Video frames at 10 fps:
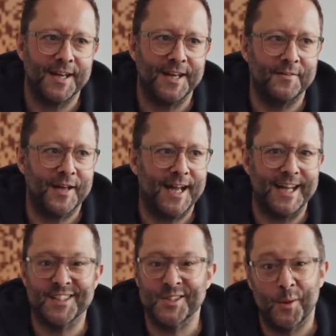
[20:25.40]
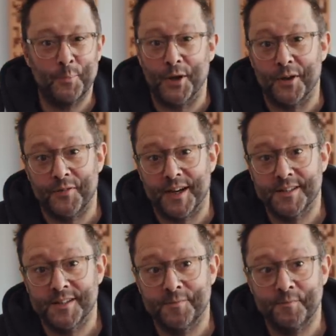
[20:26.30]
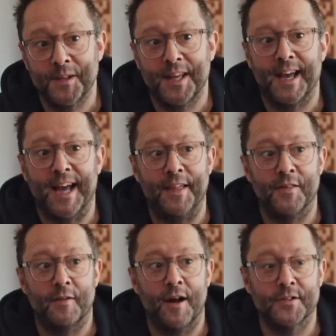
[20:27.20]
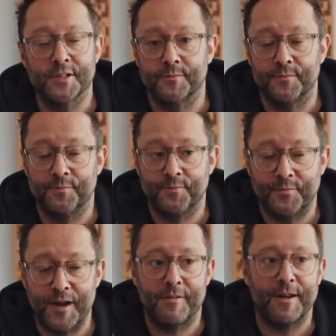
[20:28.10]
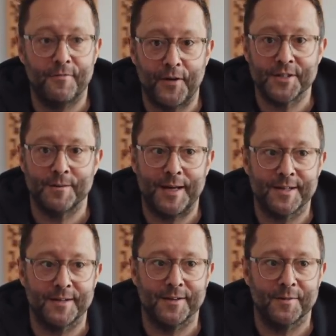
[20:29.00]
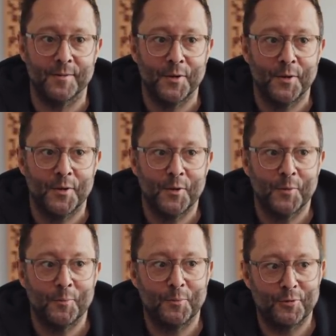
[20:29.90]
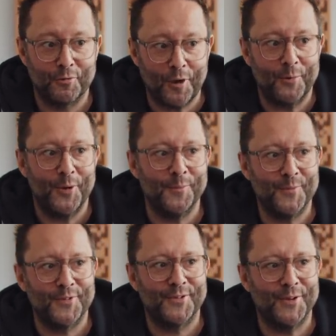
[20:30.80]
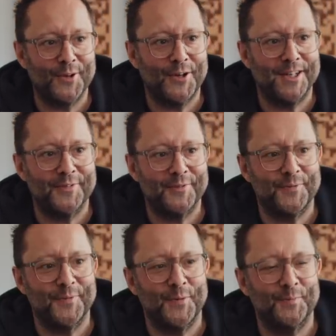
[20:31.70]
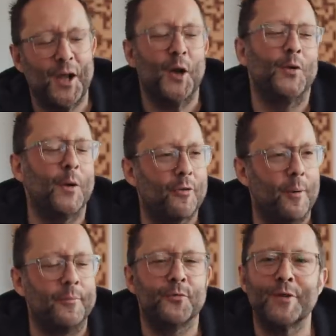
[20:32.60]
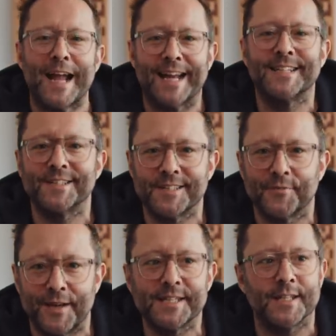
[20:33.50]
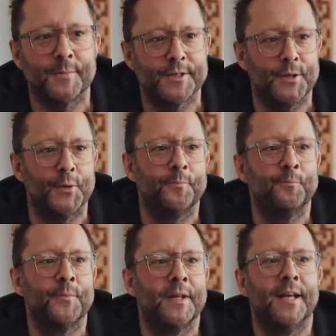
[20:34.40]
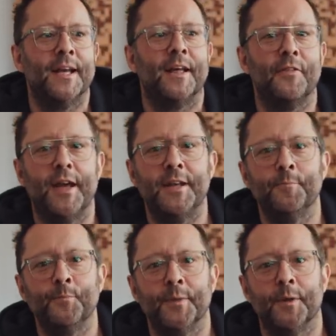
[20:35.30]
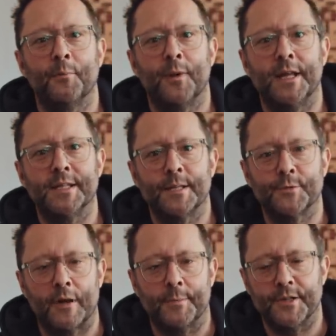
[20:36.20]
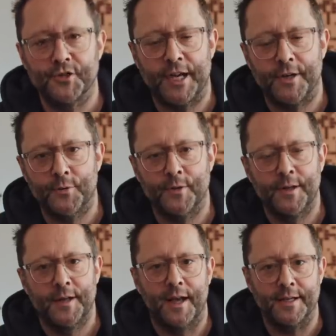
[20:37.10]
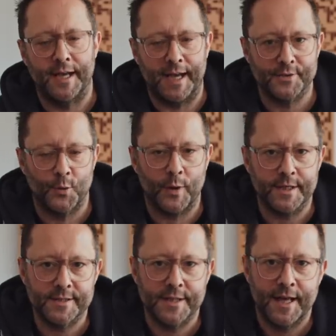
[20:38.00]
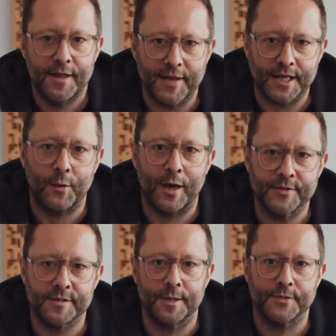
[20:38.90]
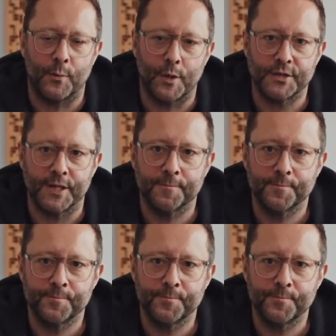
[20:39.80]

in that it's not perfect and there are some very fundamental problems to kind of, no, not problems, realities to face up to, then please subscribe to this channel. And as always, thank you ever so much for watching.